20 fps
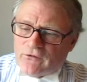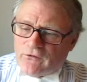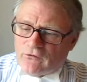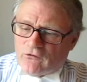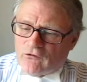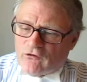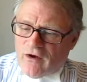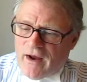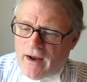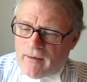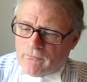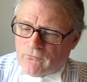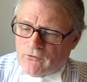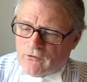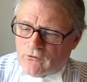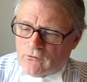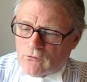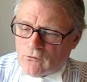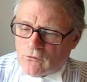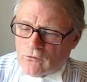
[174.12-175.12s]
and the
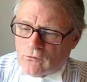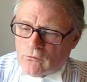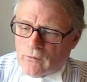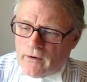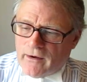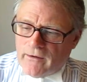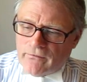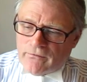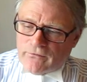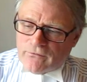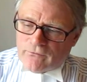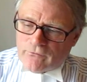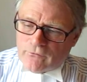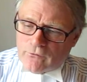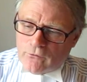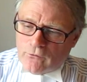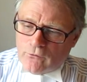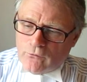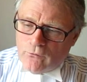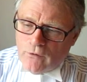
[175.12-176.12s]
chapters all the way
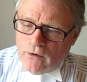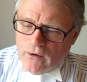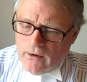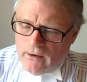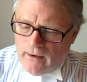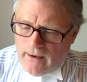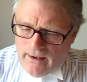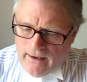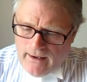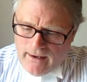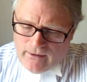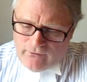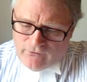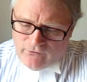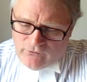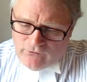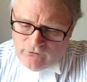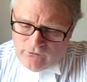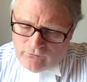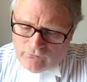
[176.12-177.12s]
through. And
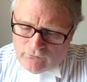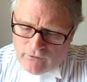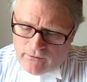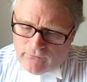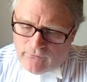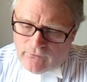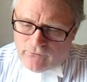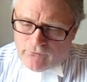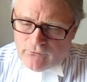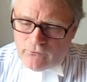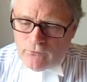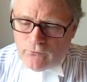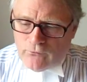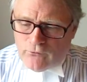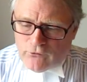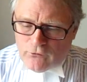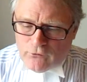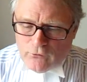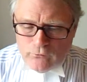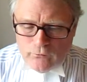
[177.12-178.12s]
you run through
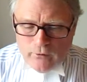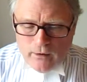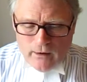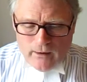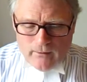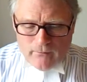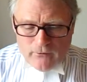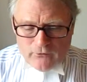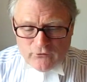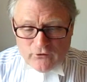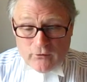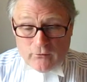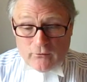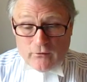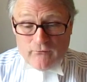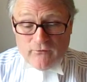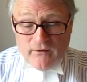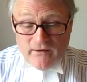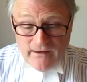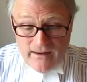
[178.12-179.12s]
to a total
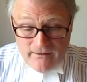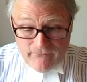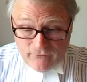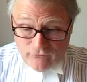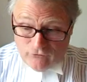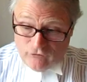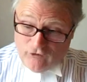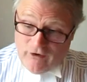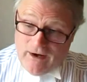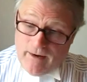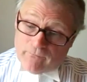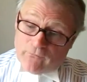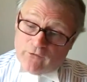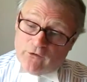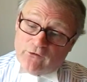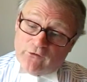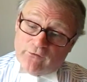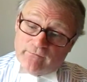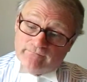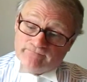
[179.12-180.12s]
of 11
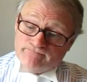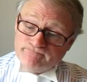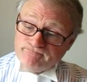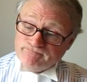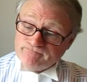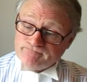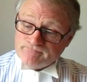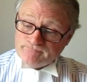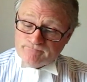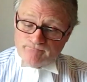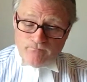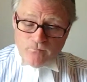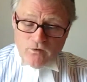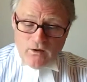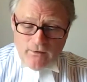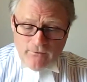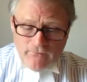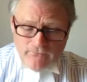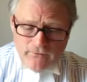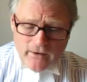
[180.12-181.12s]
chapters.
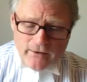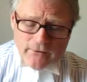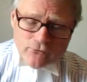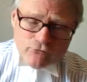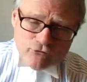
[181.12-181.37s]
The final